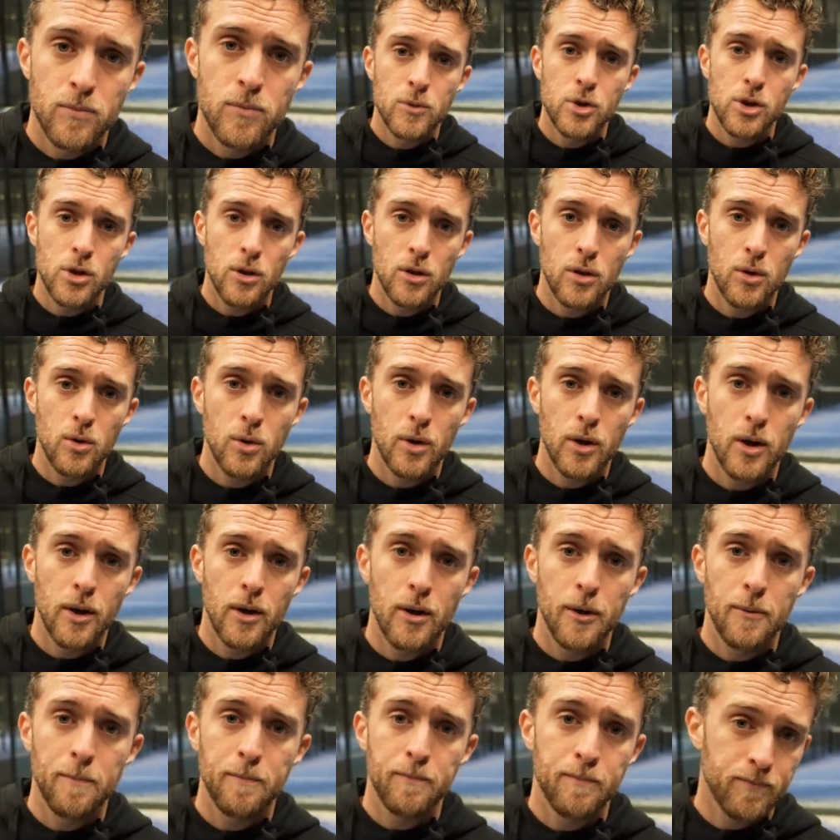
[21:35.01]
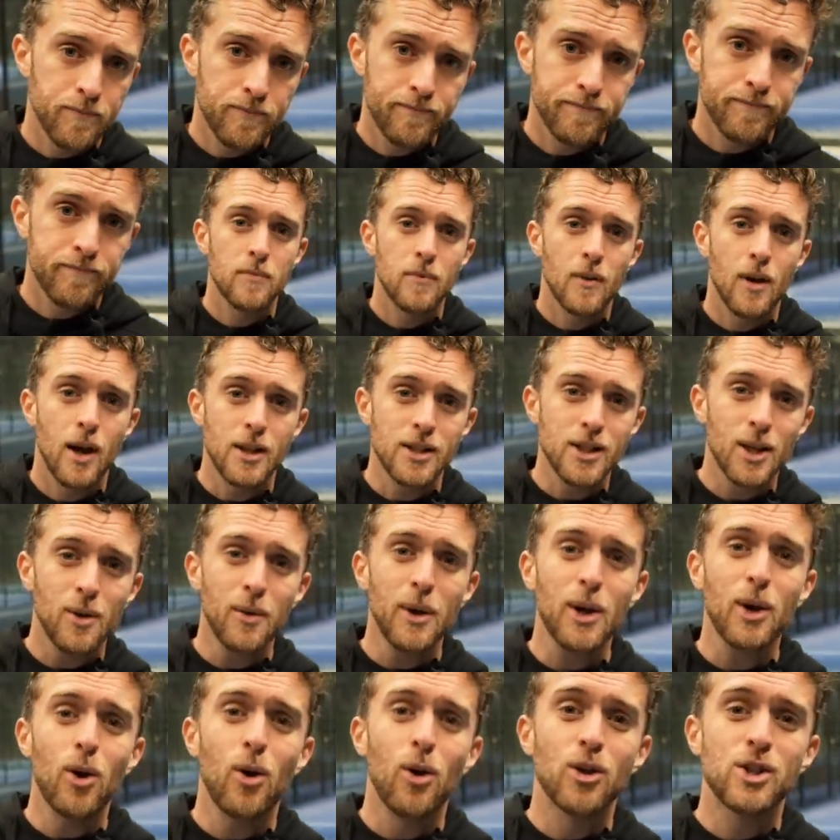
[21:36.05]
So hasta
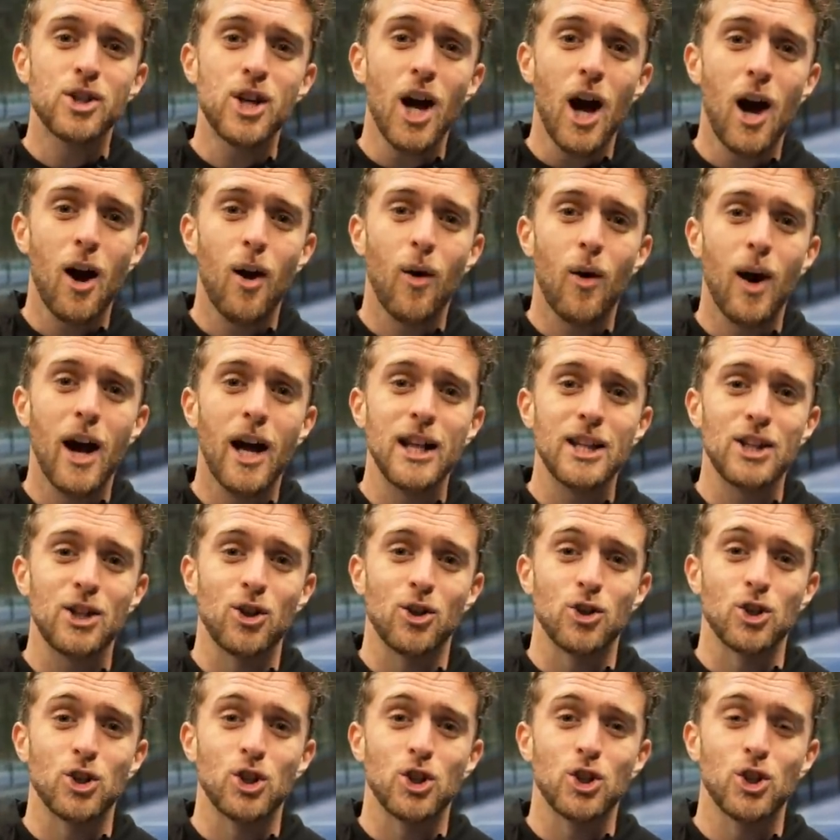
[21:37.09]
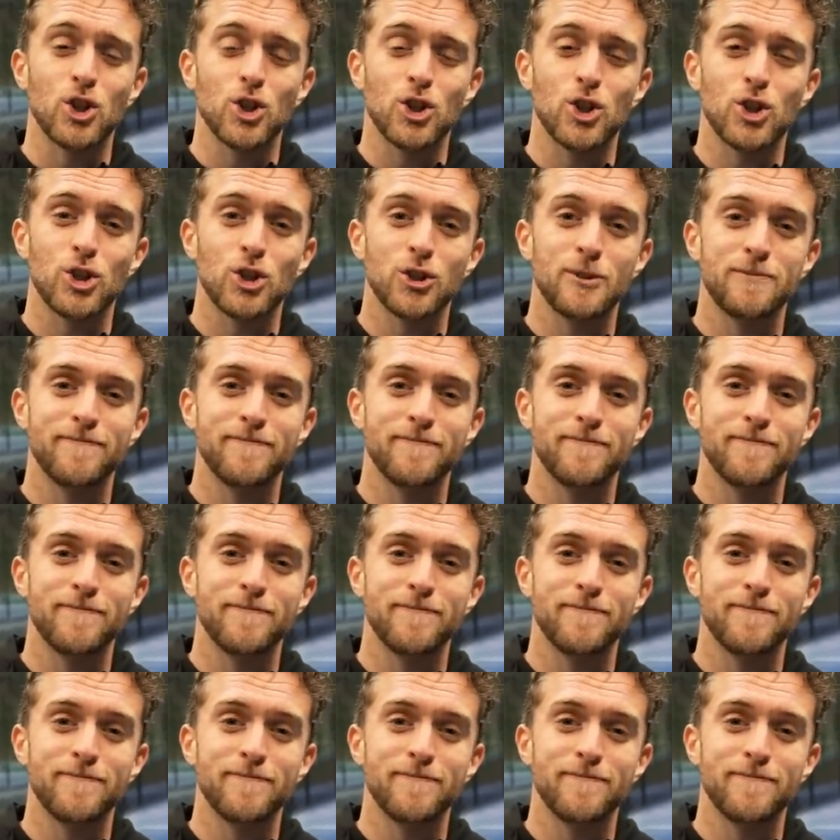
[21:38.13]
luego, ciao, adios.